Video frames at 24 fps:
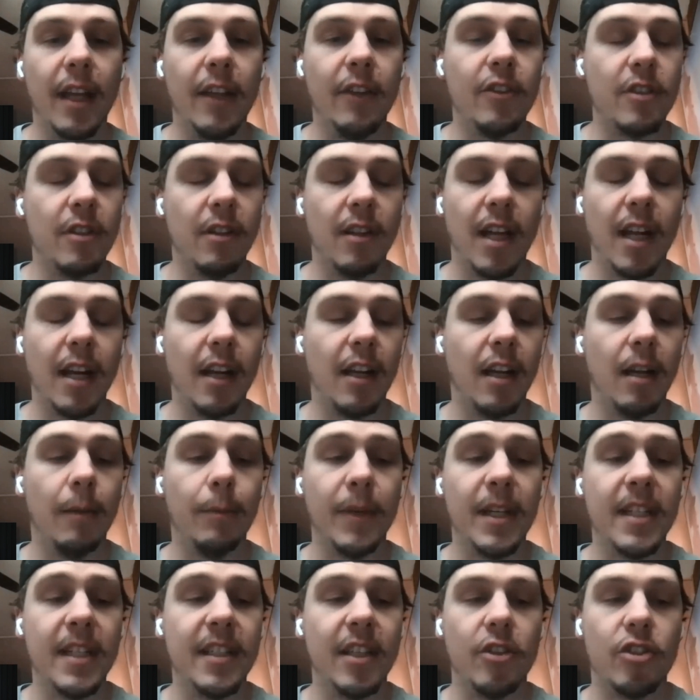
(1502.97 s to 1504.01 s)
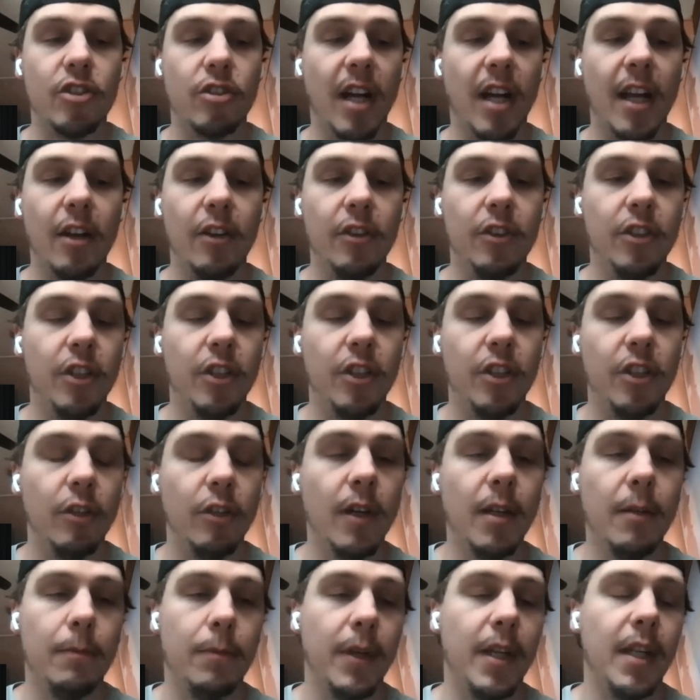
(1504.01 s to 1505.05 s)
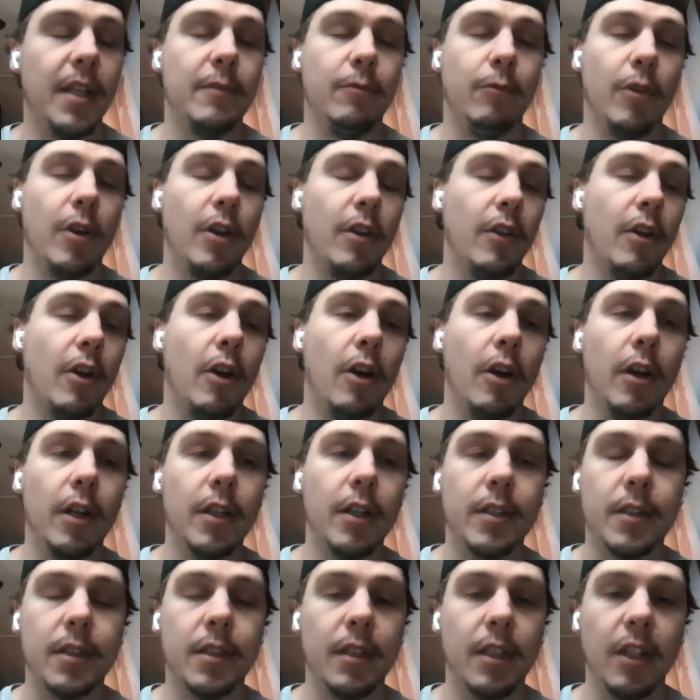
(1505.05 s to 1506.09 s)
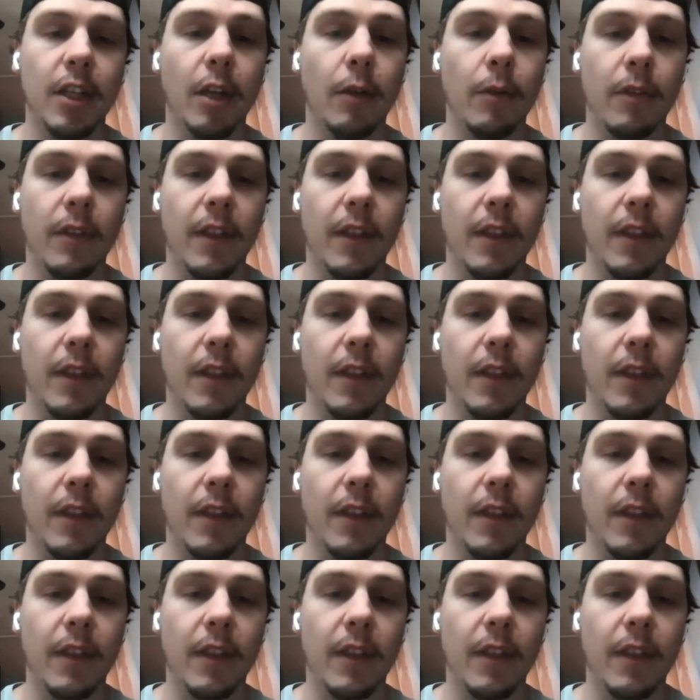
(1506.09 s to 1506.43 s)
And there's a lot of companies that try to do it, but it's one of the hardest, things